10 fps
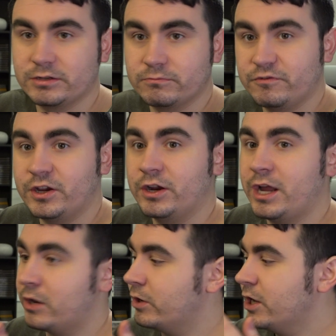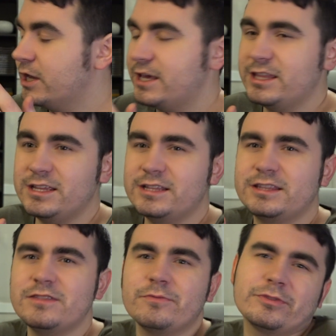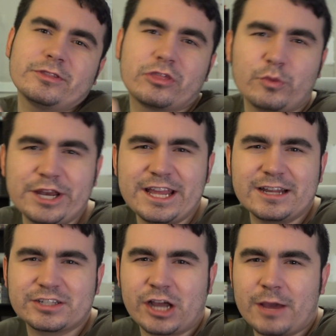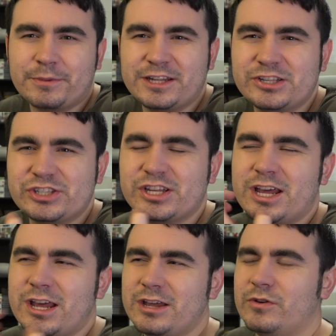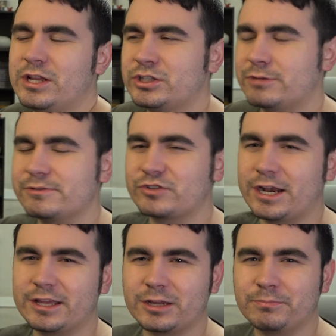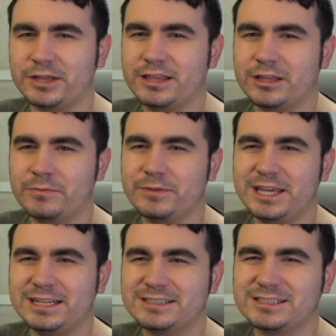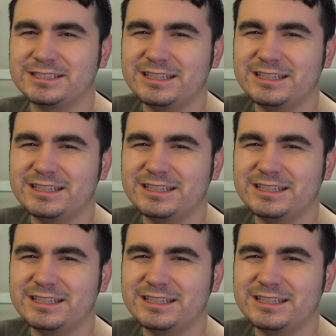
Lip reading: figure it out. 3DS copies, in terms of trying to complete them, it's